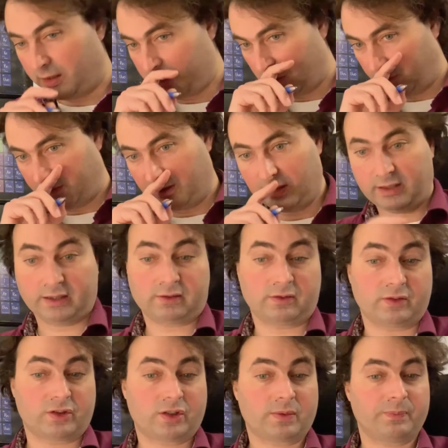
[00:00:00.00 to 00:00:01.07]
of the
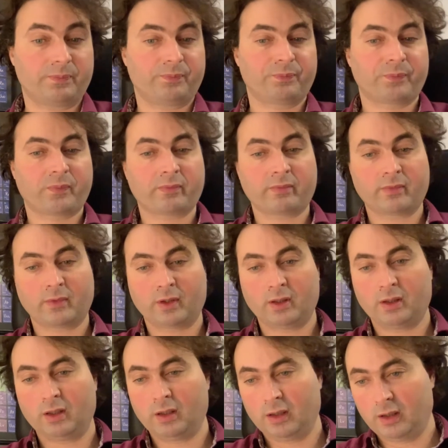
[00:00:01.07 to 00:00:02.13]
electrons.
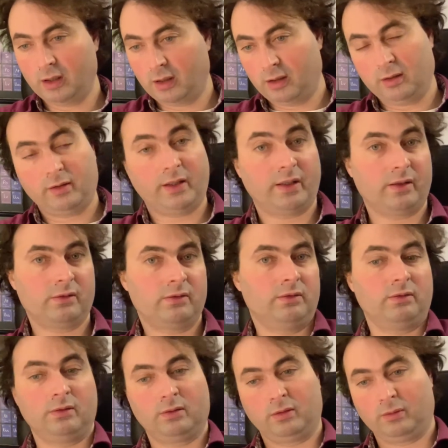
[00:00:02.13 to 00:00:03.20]

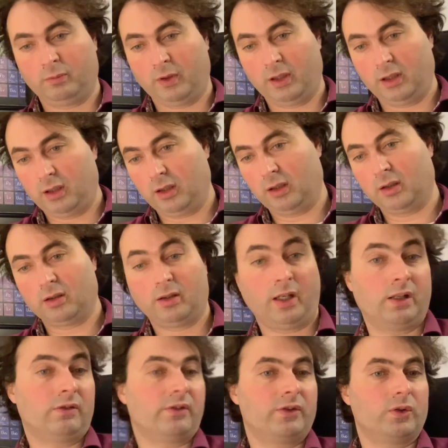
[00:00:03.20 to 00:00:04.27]
Then we
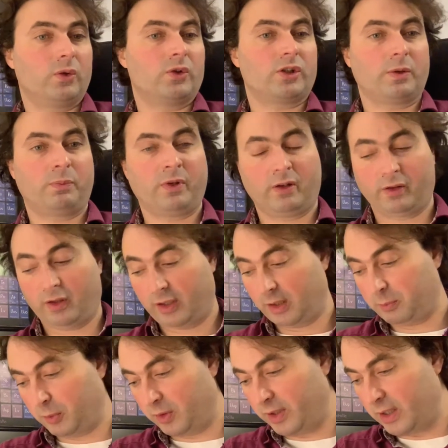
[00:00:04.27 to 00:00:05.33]
introduced the periodic
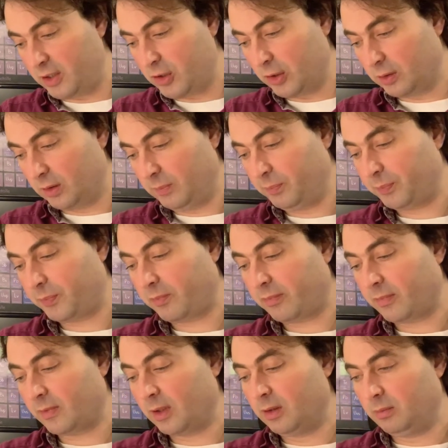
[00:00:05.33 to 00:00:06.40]
potential
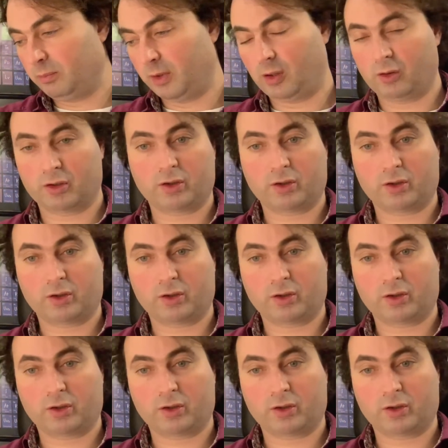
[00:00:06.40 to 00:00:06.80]
because